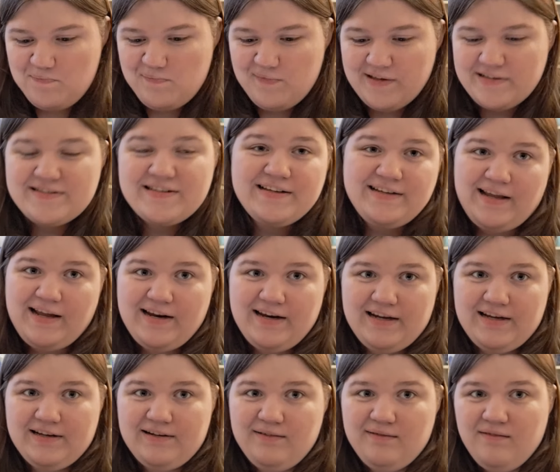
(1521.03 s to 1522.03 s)
That's
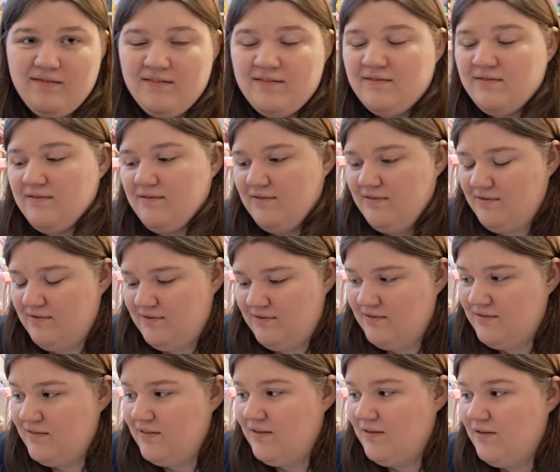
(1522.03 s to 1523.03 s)
Canadian.
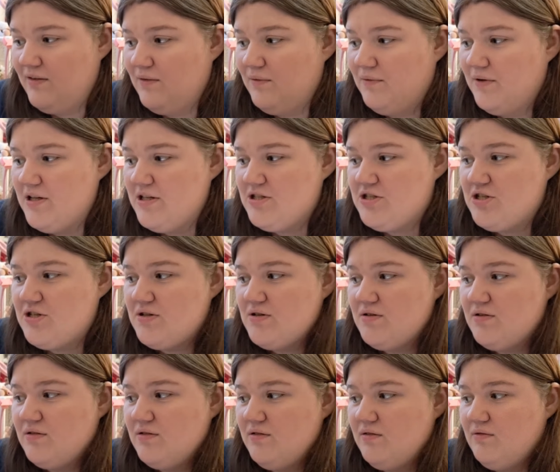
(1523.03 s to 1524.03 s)

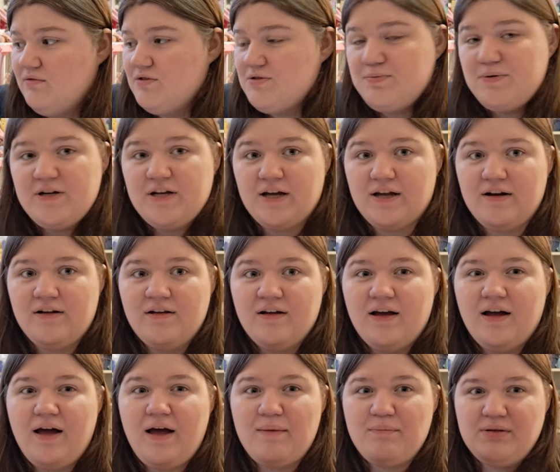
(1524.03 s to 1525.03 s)
Which was pretty good.
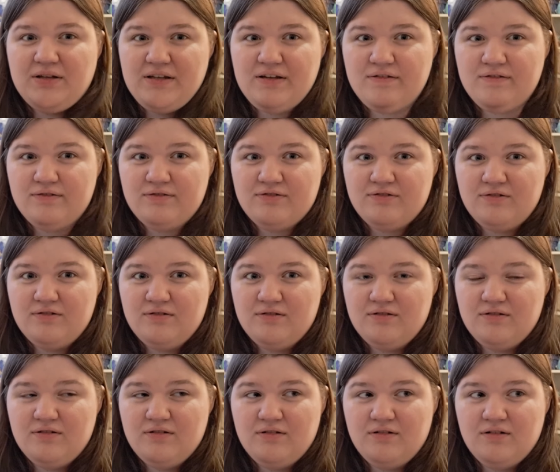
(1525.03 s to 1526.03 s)
I believe
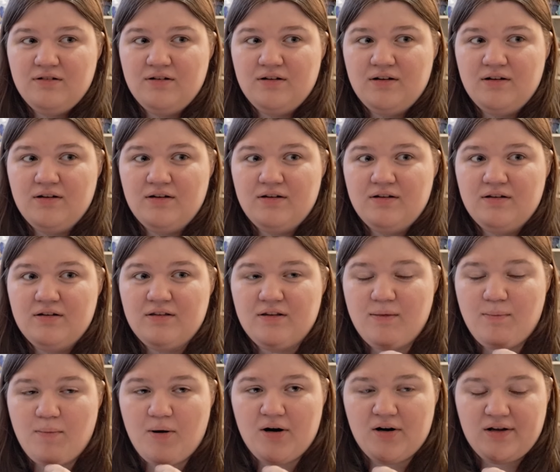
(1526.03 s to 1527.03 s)

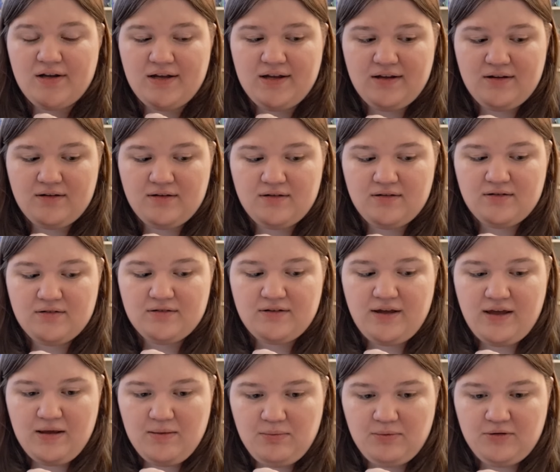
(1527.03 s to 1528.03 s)
the market
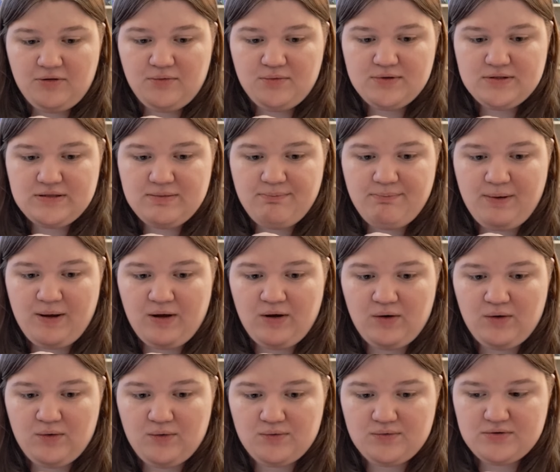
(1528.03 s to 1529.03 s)
table was
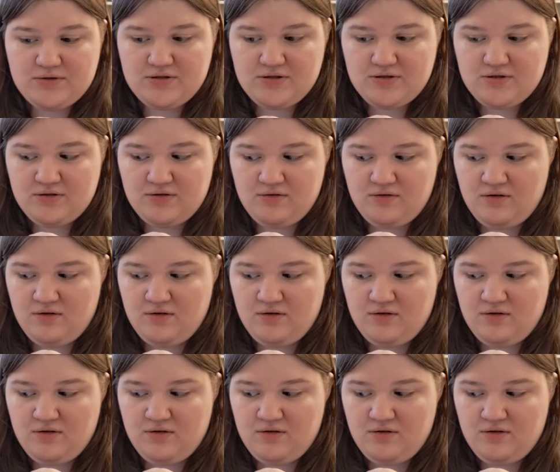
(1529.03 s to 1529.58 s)
about